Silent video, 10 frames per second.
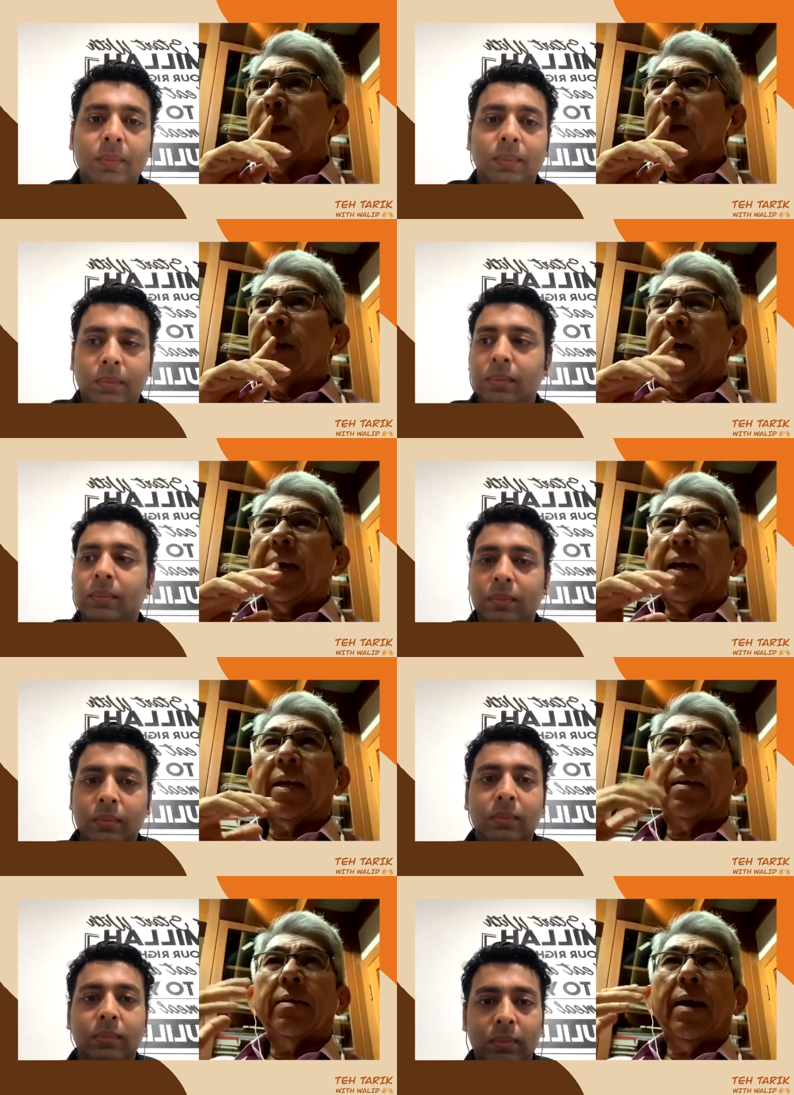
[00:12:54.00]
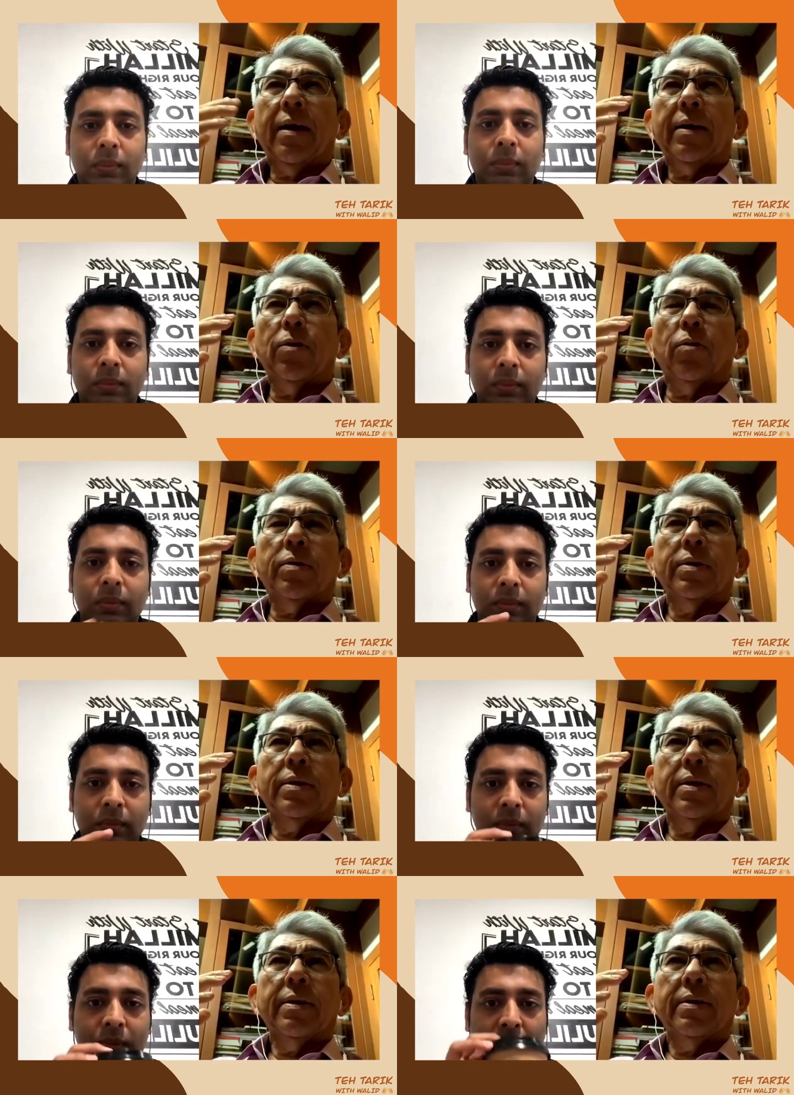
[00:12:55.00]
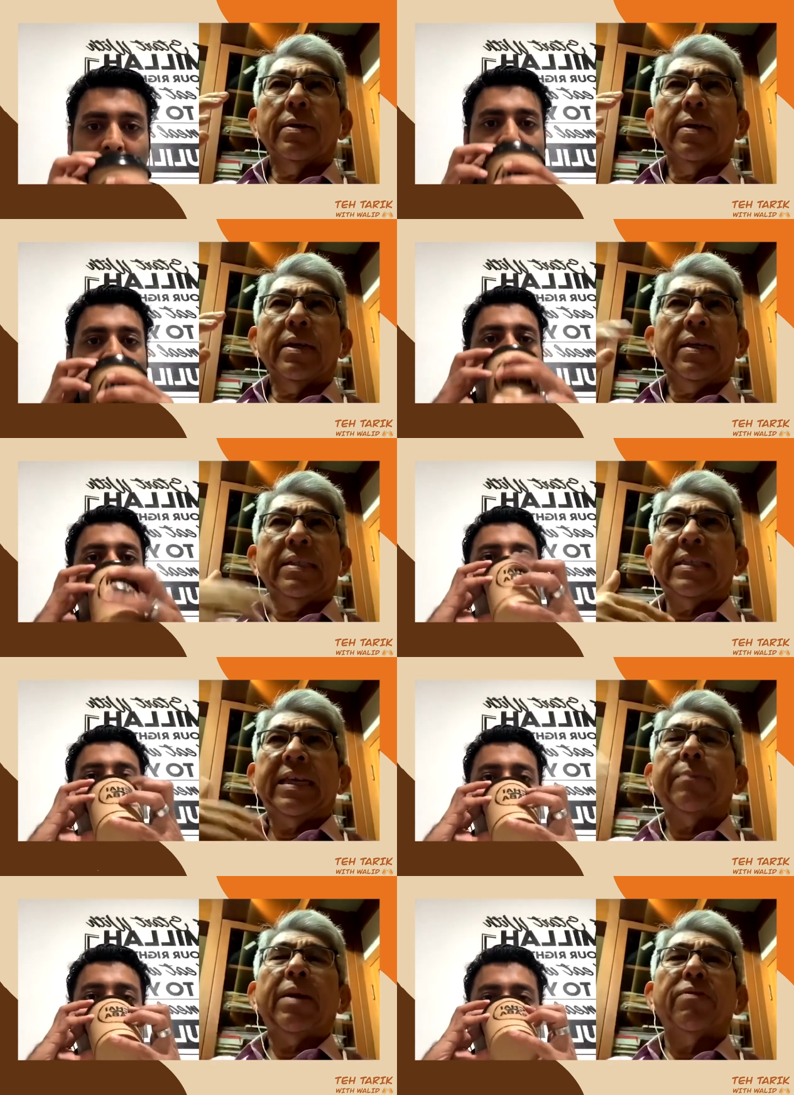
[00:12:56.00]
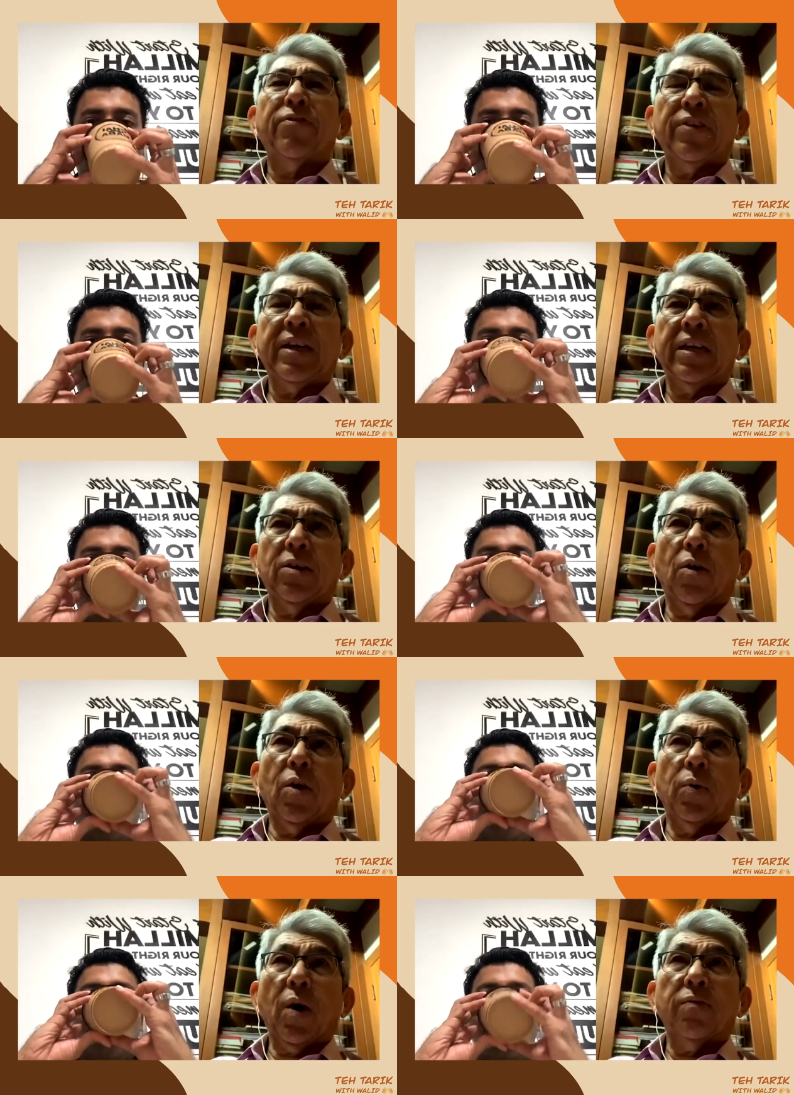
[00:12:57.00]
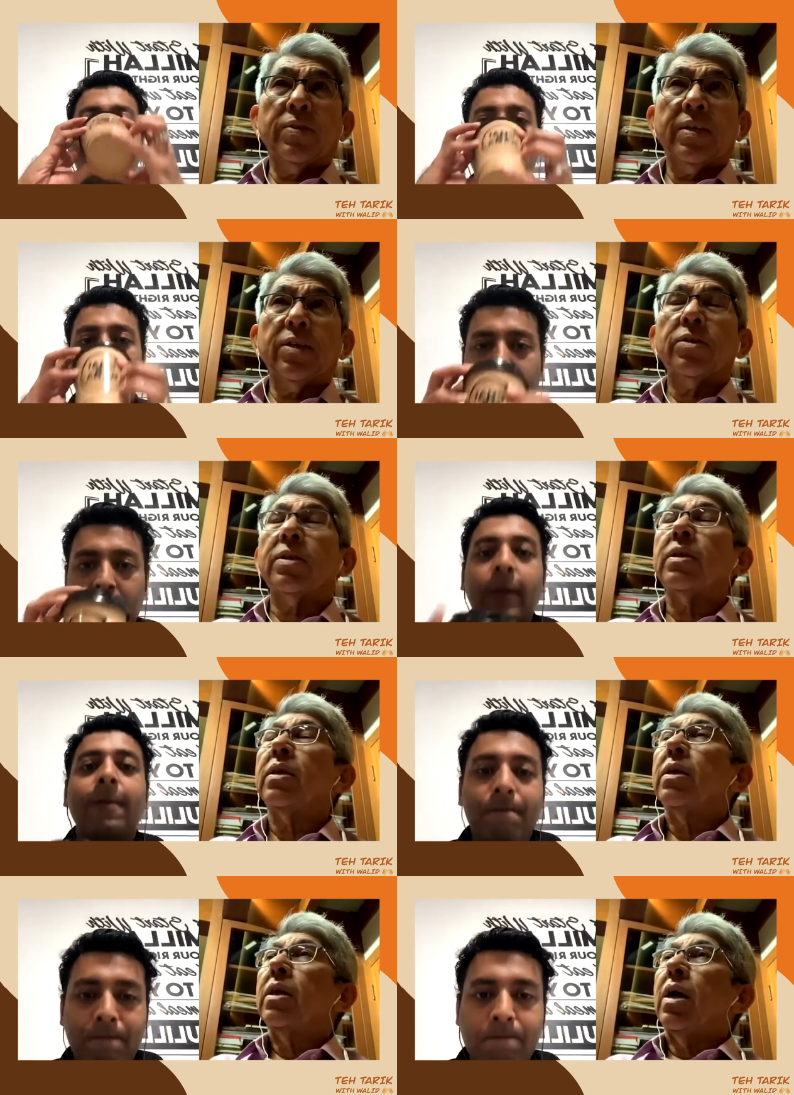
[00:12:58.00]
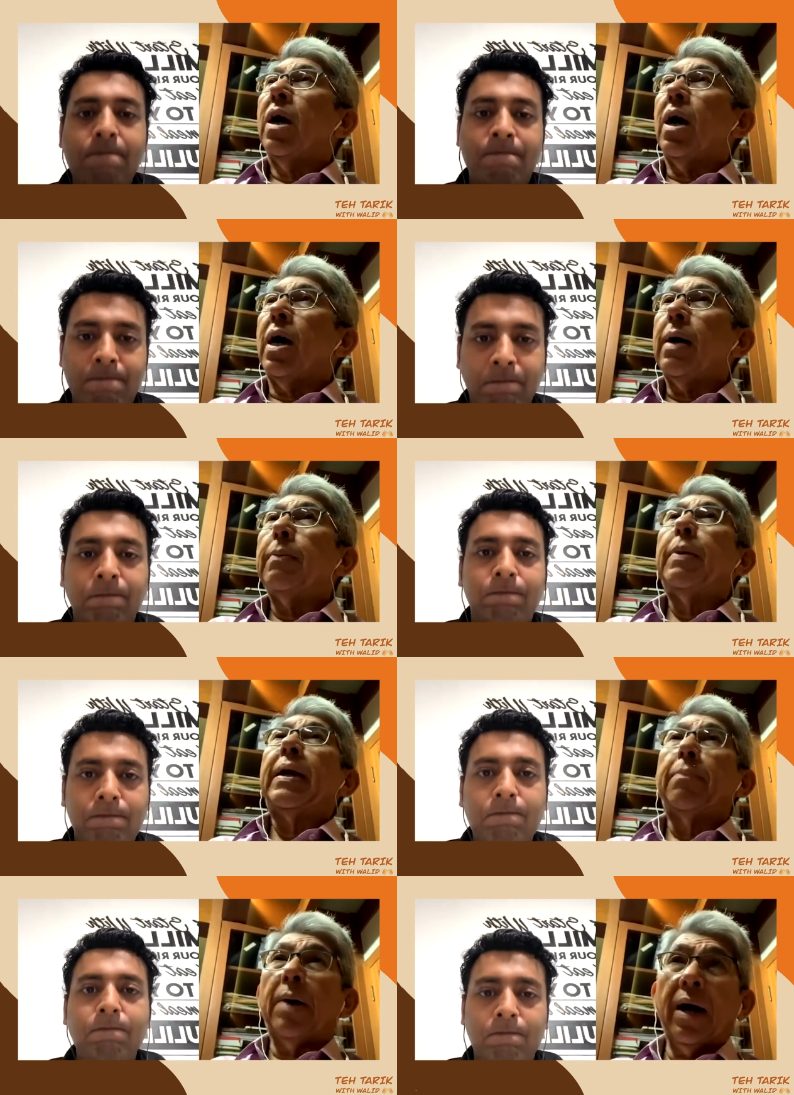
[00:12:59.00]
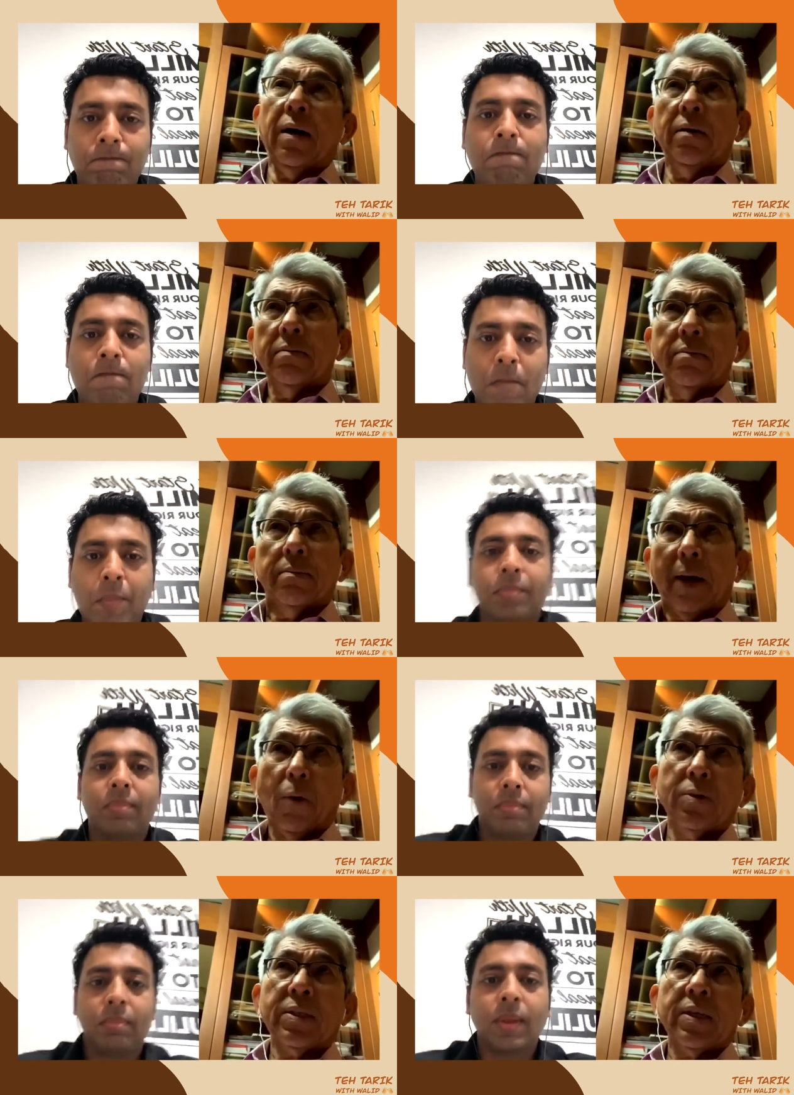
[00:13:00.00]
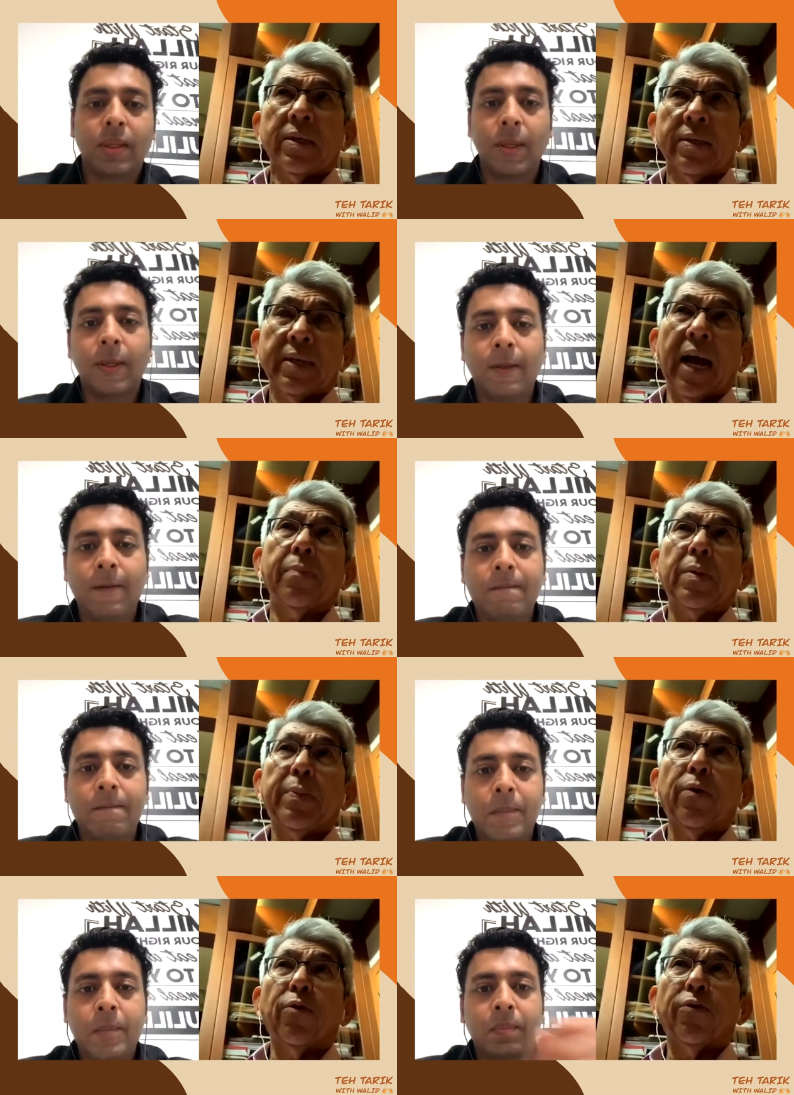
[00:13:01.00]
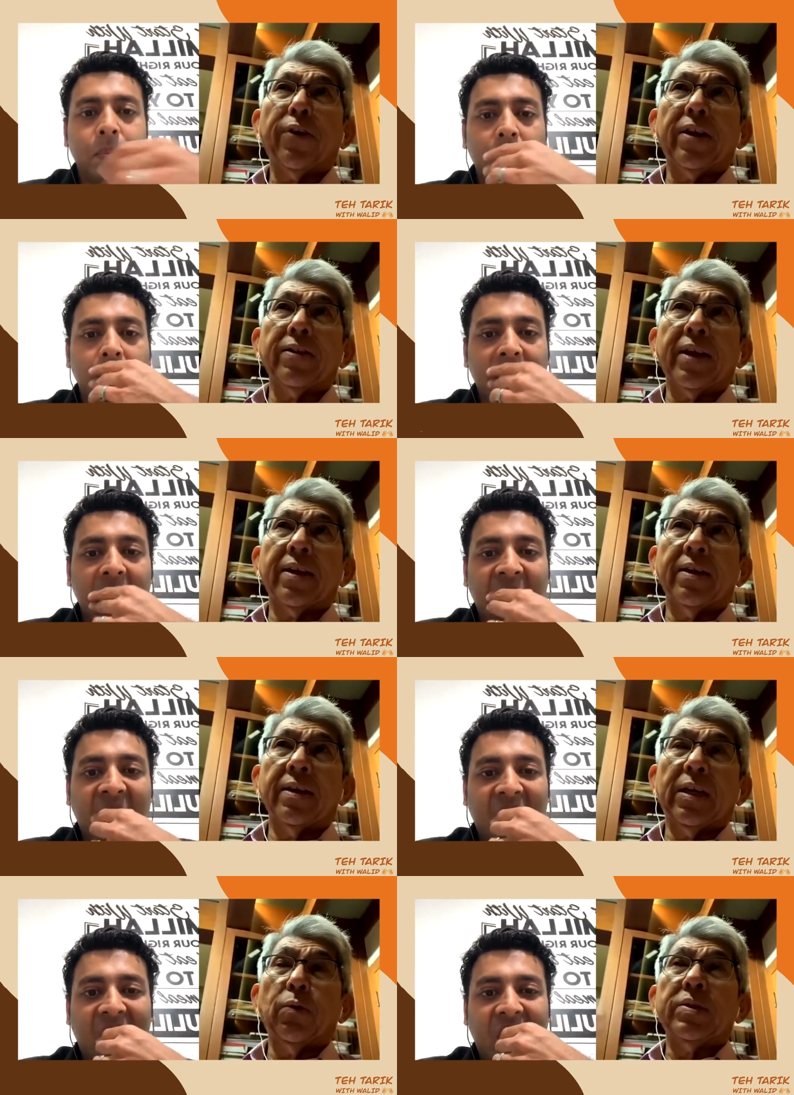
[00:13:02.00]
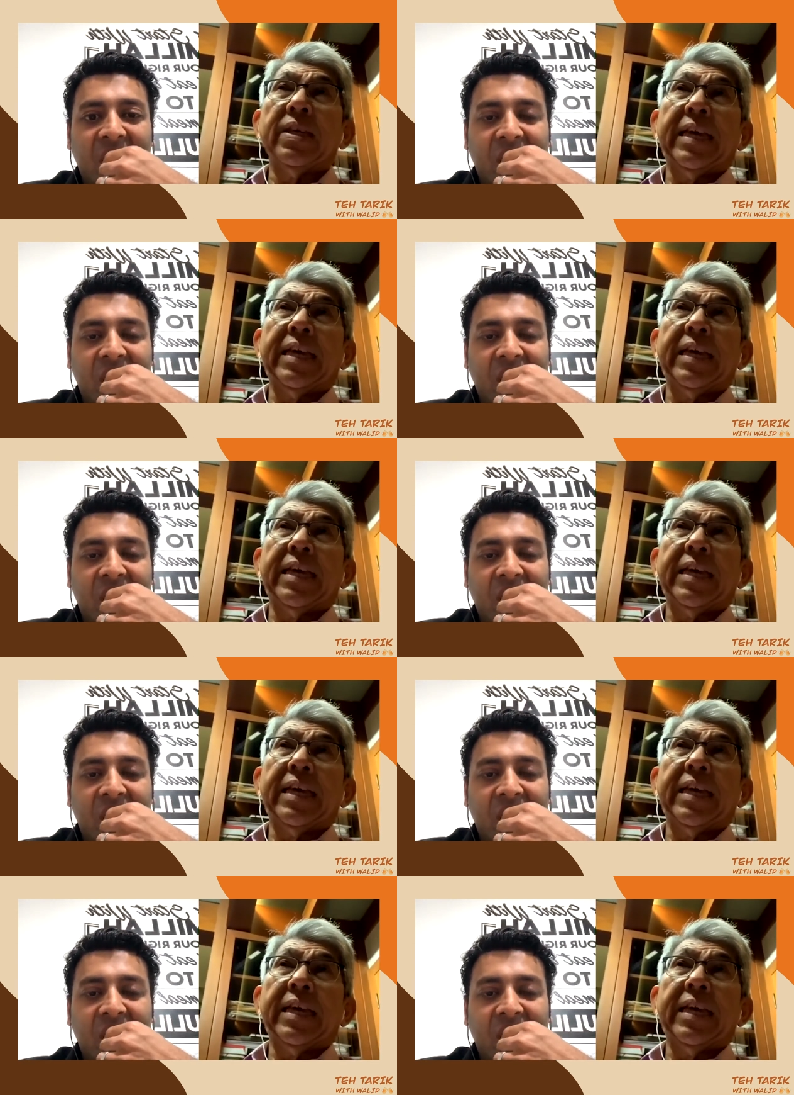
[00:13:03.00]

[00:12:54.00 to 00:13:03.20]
Speaker 1: and, uh, you know, his name never figured in all our conversation. Uh, but among my own circles, there are people who felt that he was a game